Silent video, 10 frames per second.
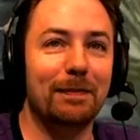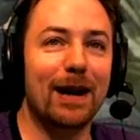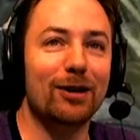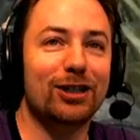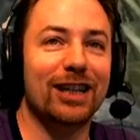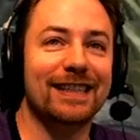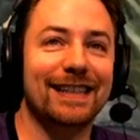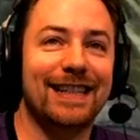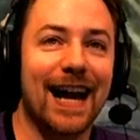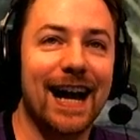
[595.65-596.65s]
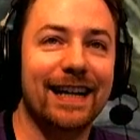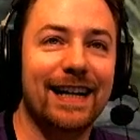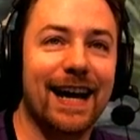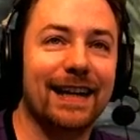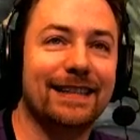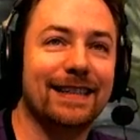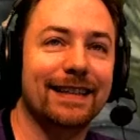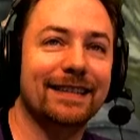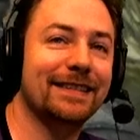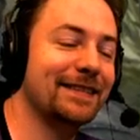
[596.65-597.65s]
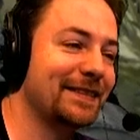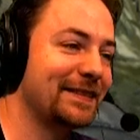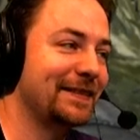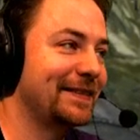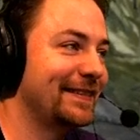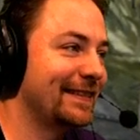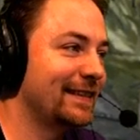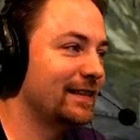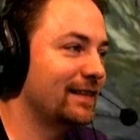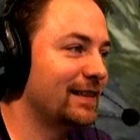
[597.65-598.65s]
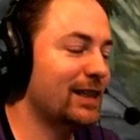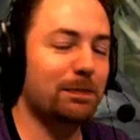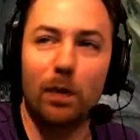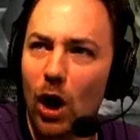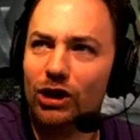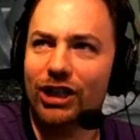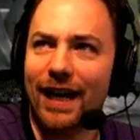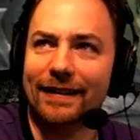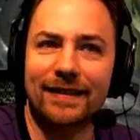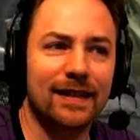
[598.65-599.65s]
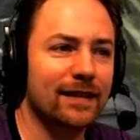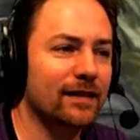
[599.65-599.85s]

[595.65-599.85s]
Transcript: Error still hasn't died yet! this is bullshit!